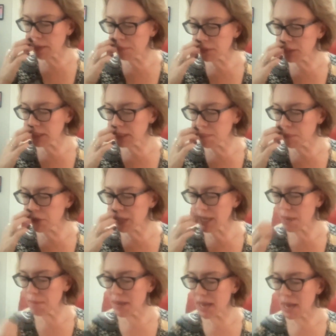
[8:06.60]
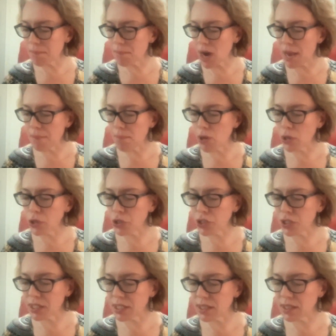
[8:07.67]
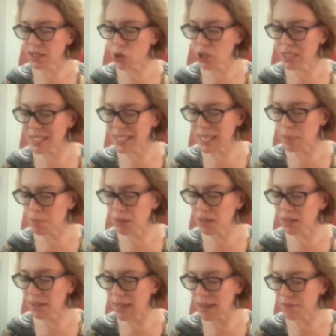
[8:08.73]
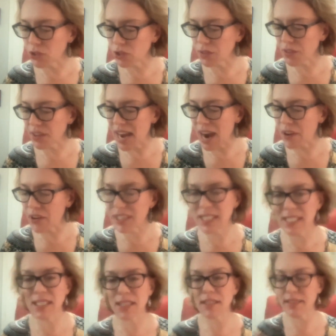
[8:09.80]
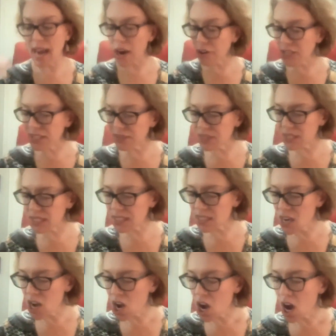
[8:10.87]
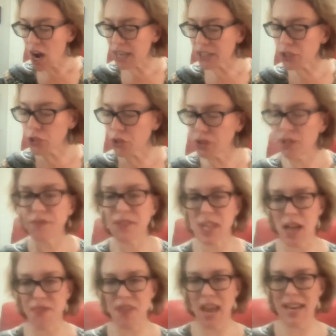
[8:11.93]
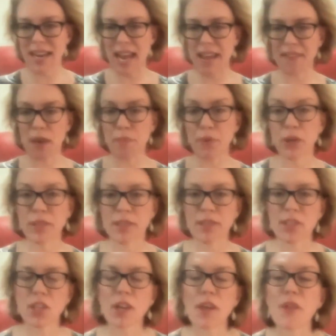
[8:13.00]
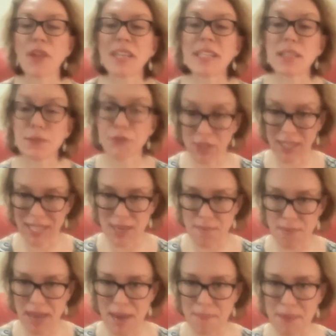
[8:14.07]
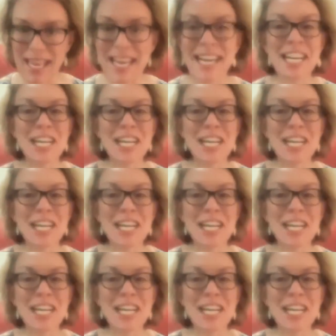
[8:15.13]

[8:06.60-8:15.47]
up to somebody about my emotions on a deep level. The narrative is, I shouldn't have done that. Now that person's going to think differently about me.